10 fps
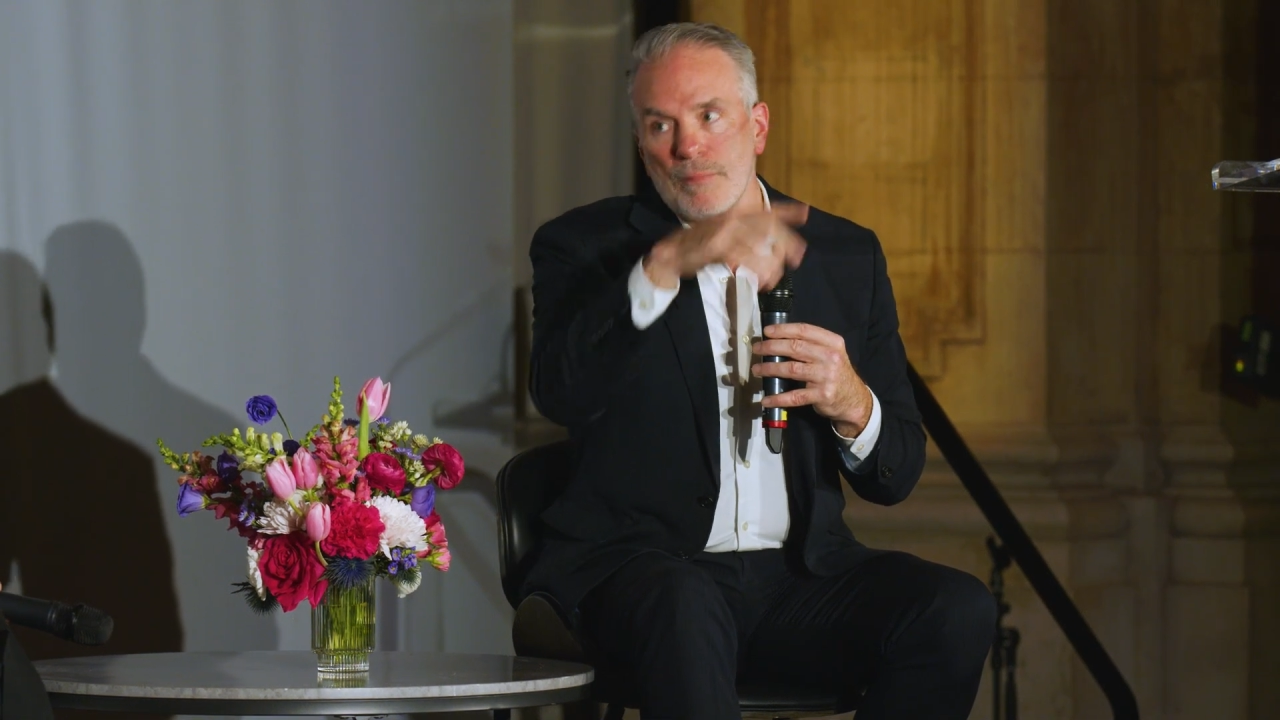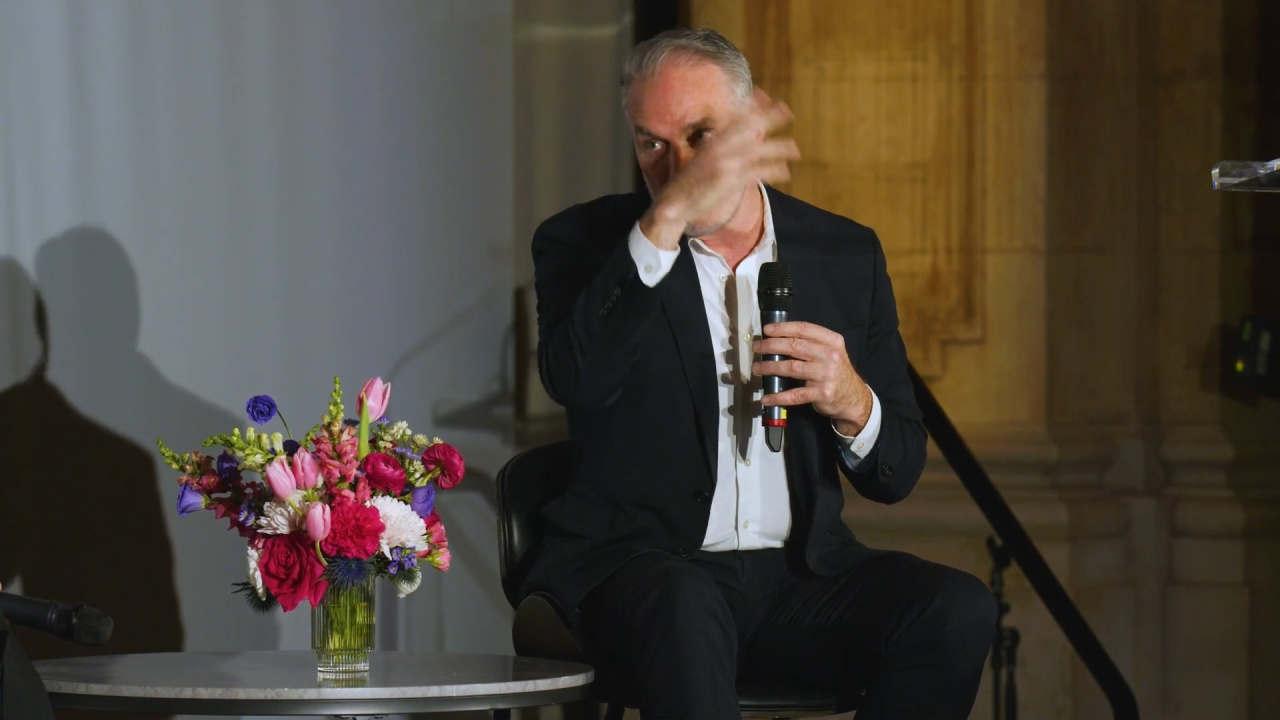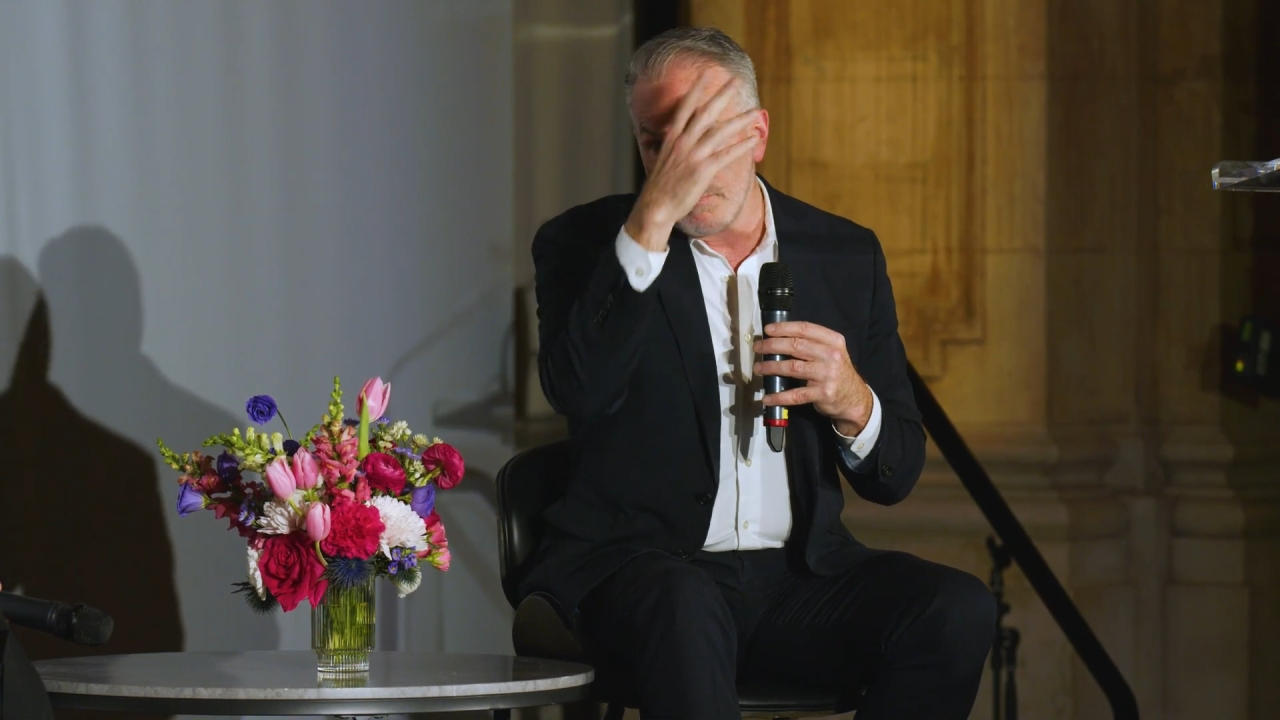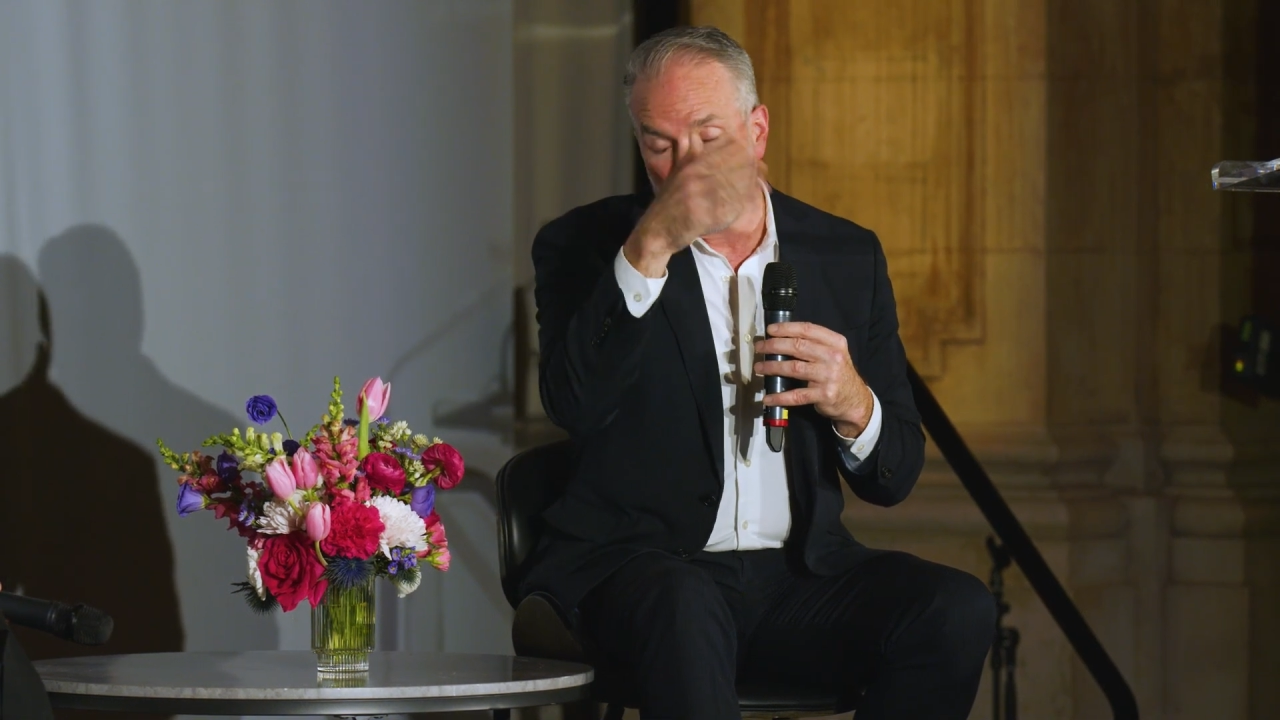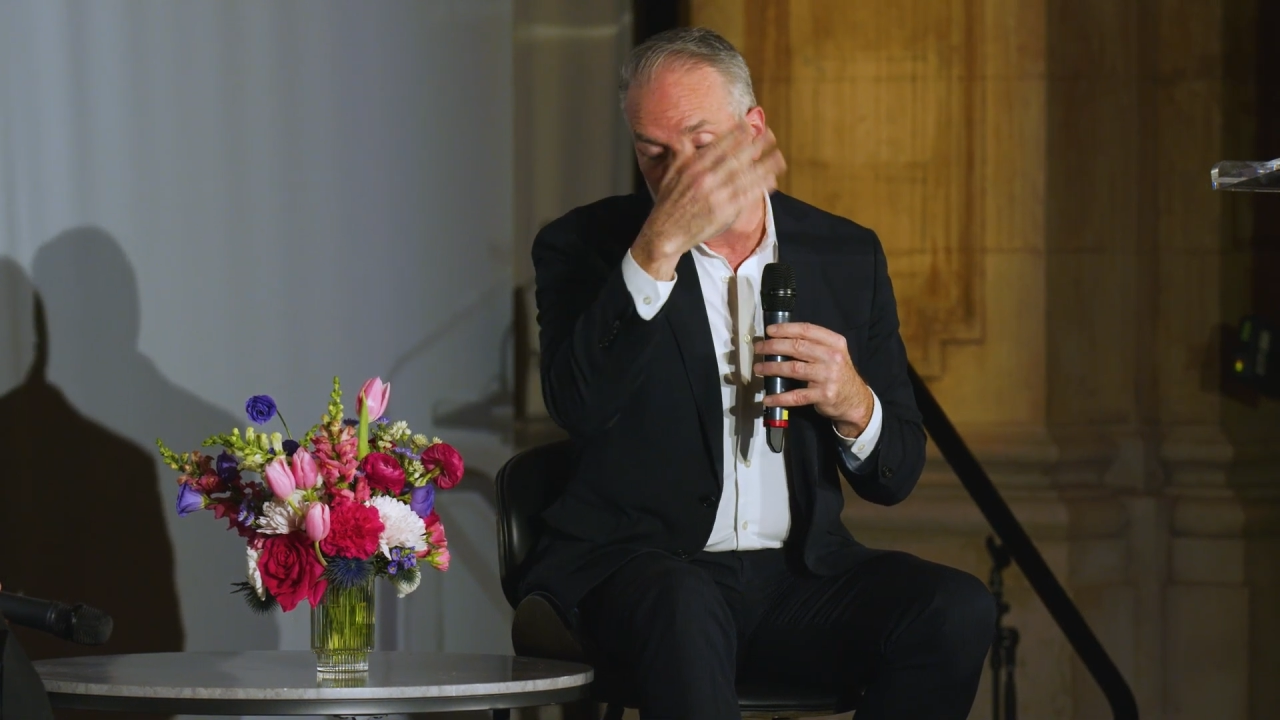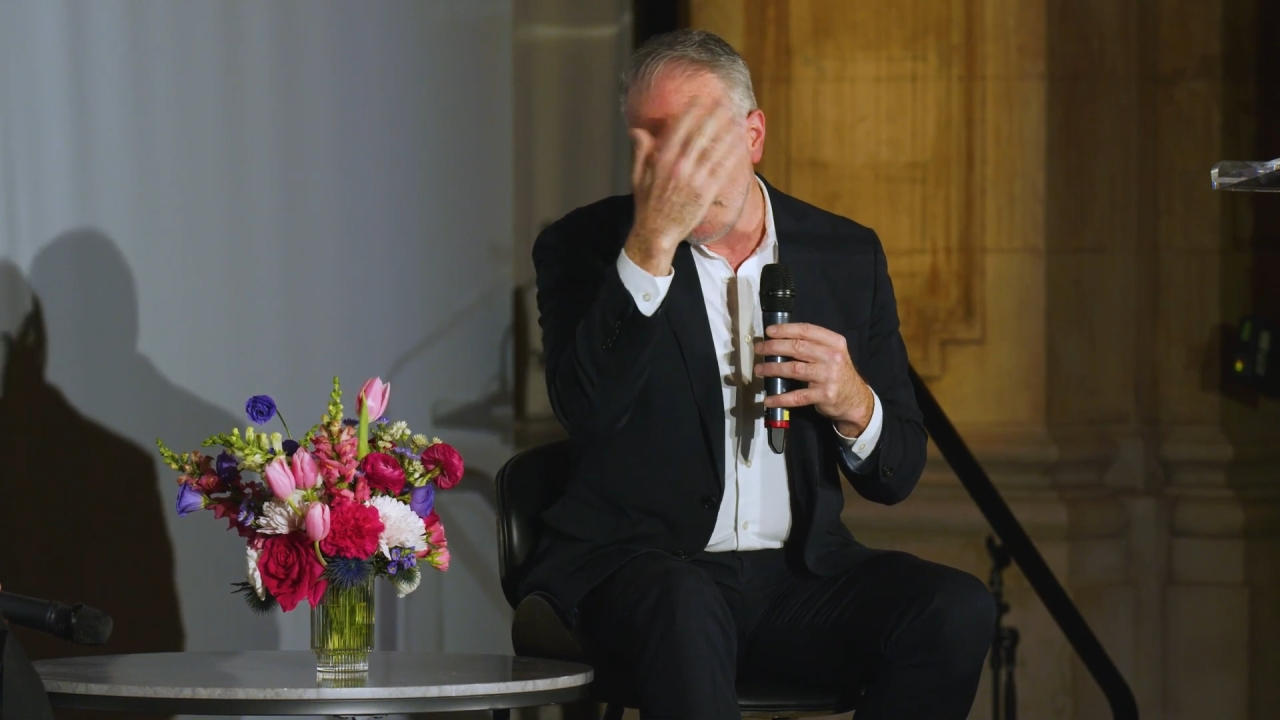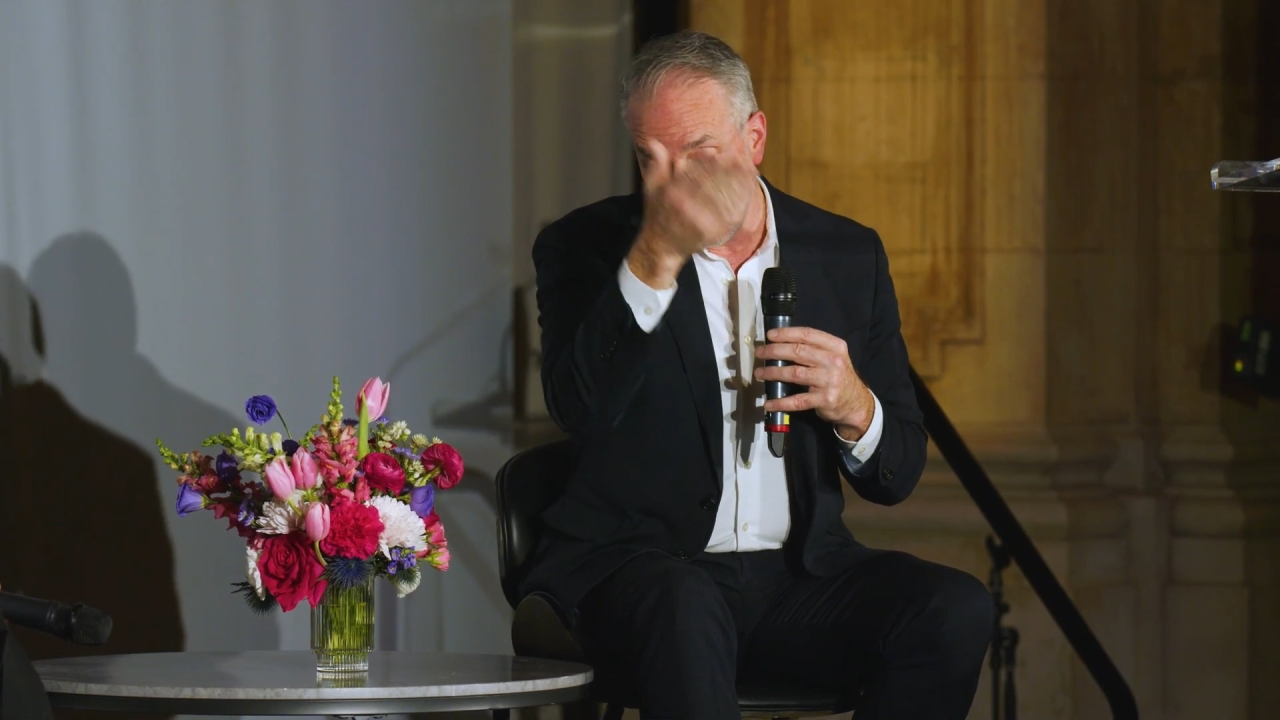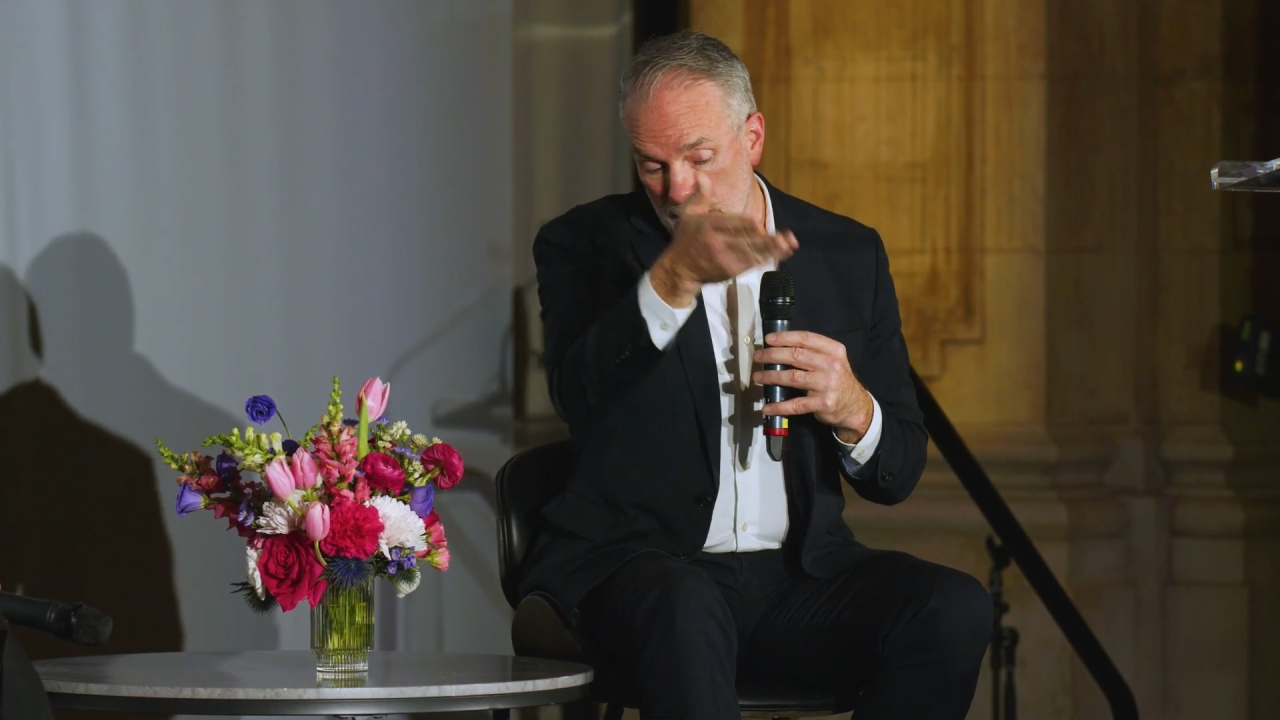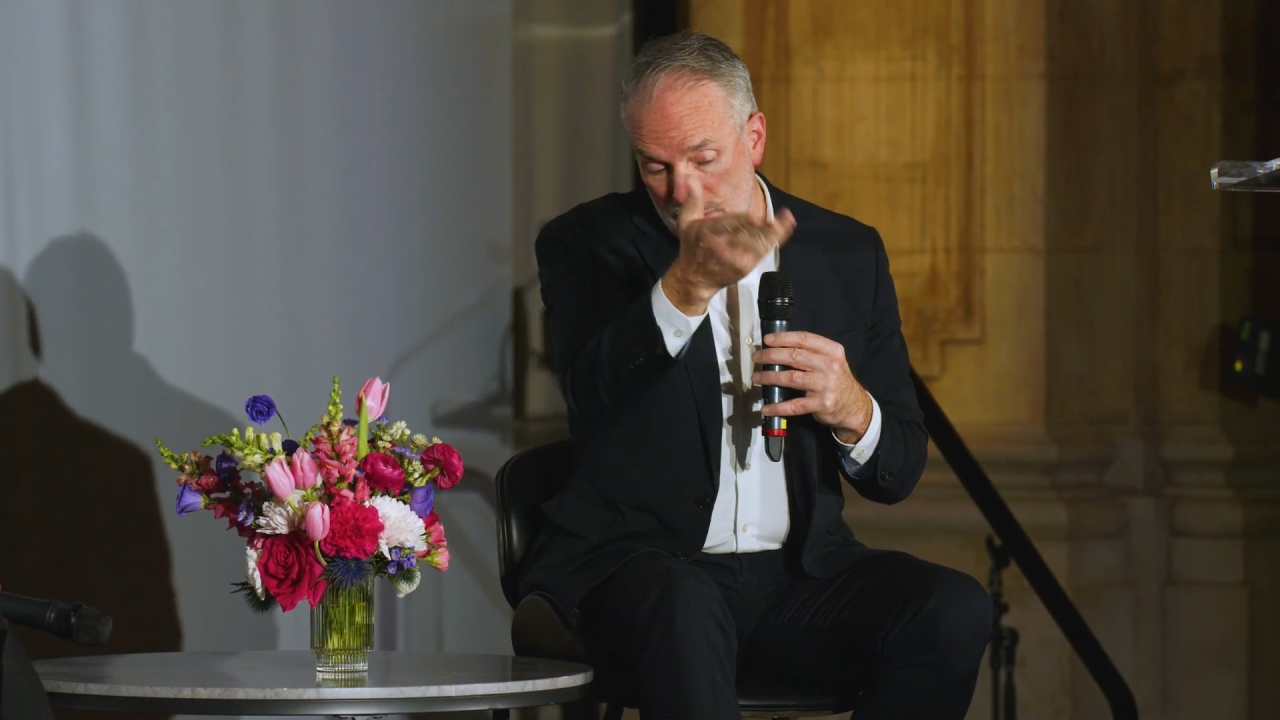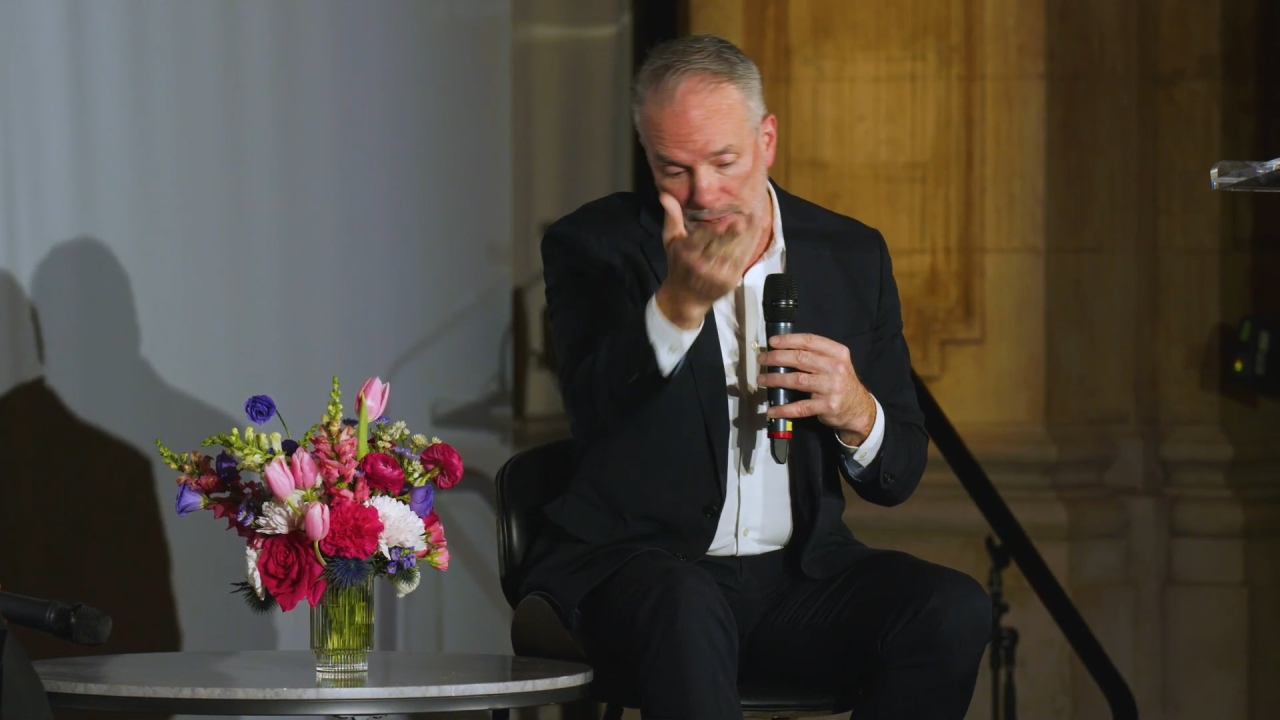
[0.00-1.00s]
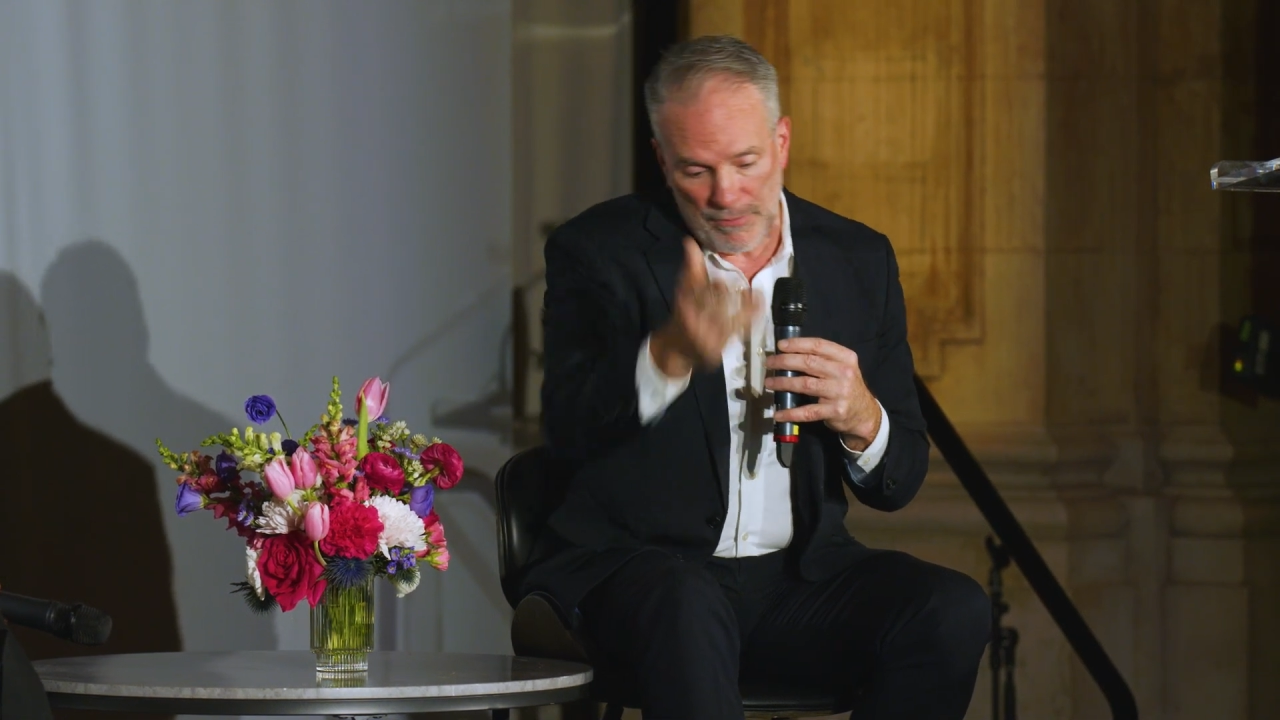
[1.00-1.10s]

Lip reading: need